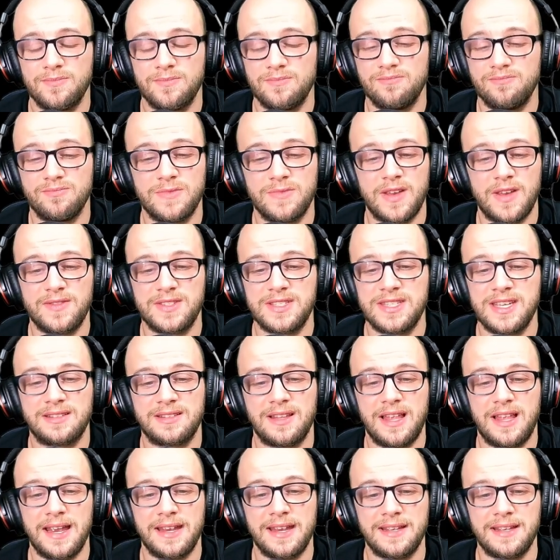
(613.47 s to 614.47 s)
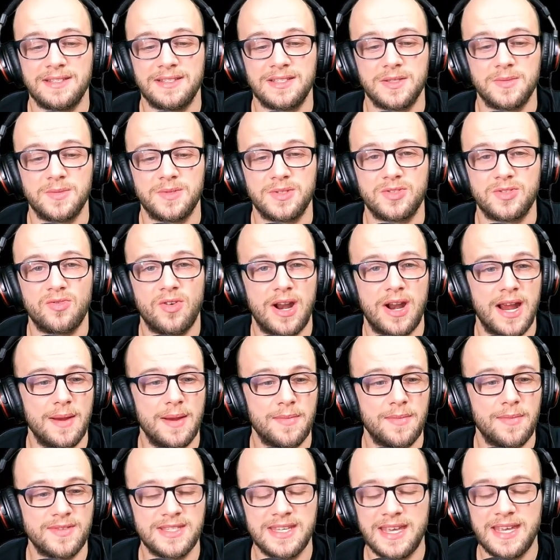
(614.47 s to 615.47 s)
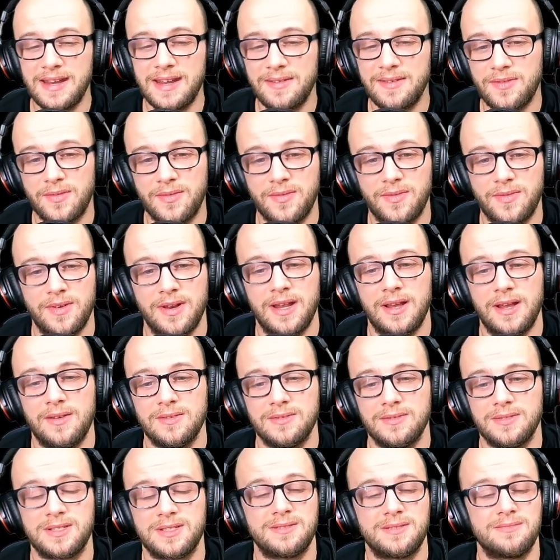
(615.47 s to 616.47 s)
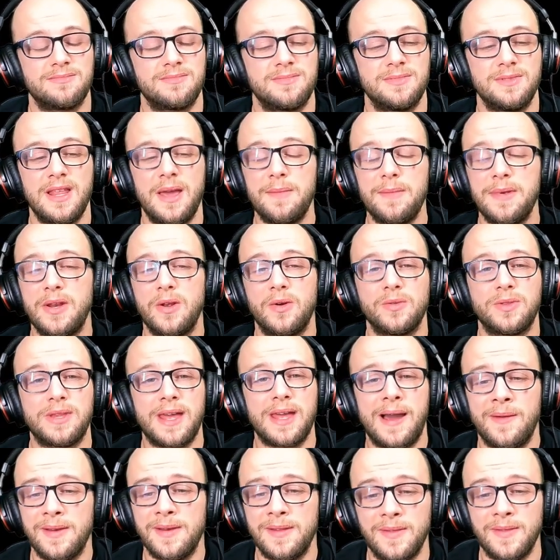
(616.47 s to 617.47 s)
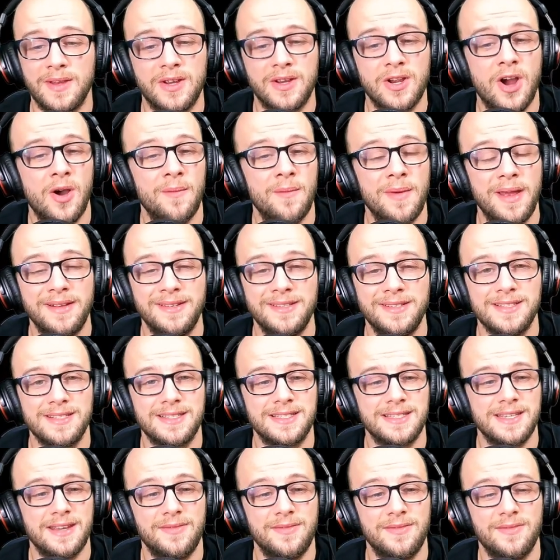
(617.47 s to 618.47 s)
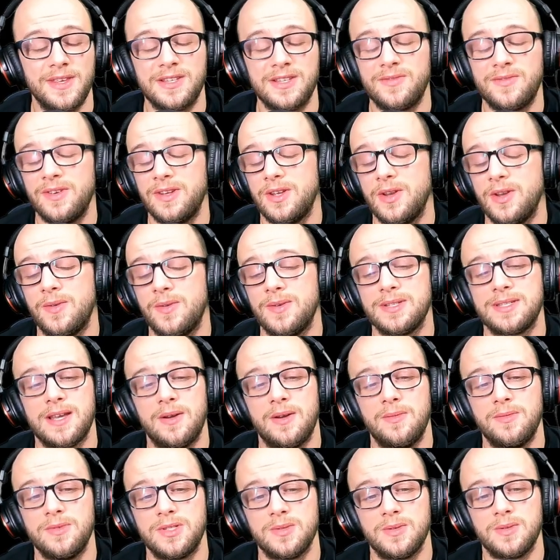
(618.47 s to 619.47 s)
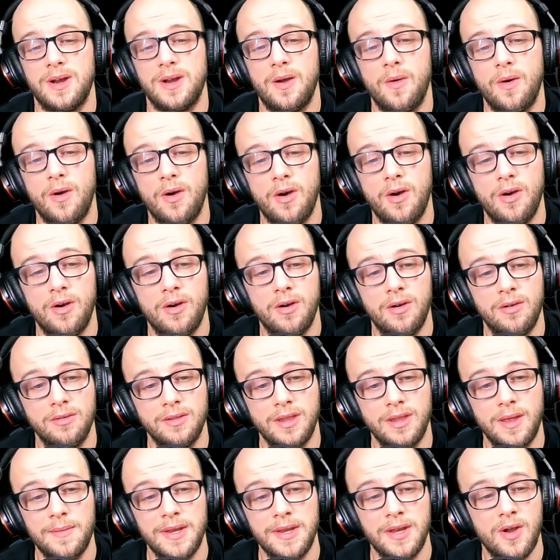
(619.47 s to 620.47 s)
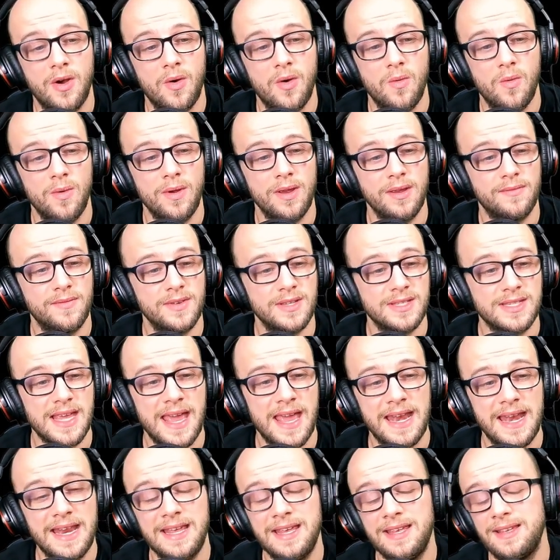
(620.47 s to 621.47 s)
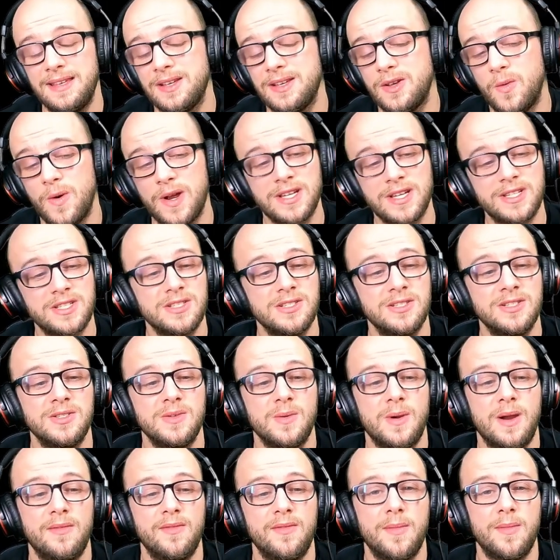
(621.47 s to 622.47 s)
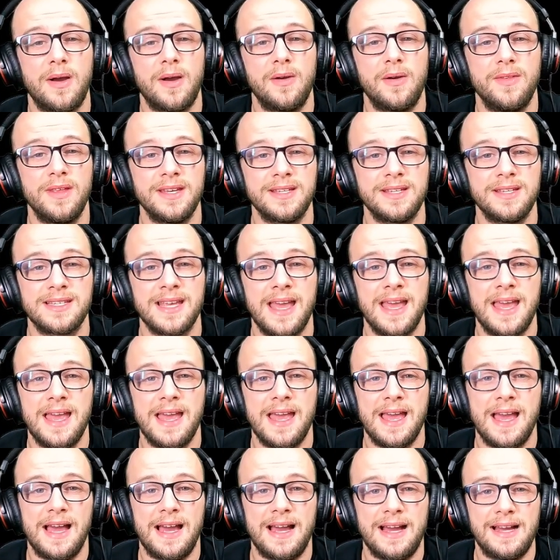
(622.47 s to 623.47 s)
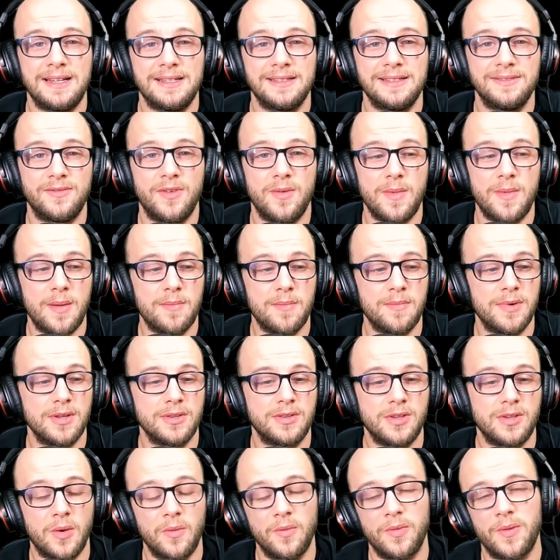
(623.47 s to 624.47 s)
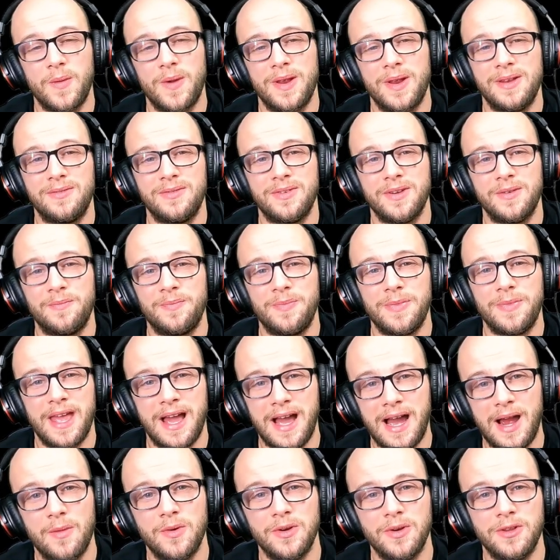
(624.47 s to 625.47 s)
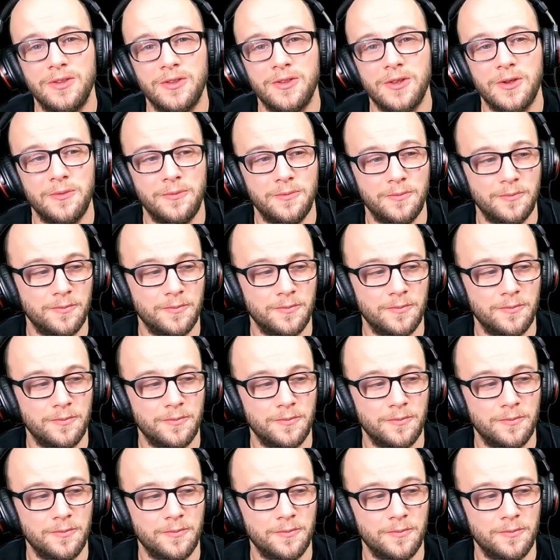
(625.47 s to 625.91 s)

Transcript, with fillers: I've said like and subscribe. I've said everything else let me know down in the comments if this video has helped you out or let me know if there's any questions you have about this. And remember, don't do anything I wouldn't do.